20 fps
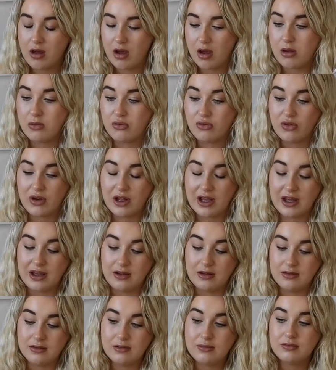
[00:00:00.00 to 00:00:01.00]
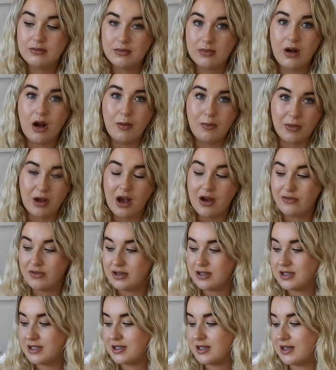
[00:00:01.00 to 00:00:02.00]
hopefully I'm
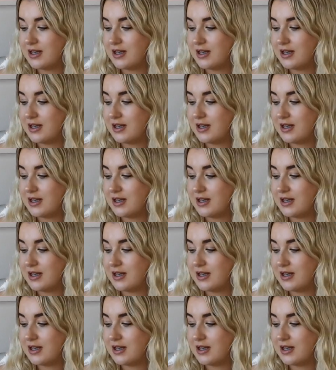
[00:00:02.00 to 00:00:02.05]
covered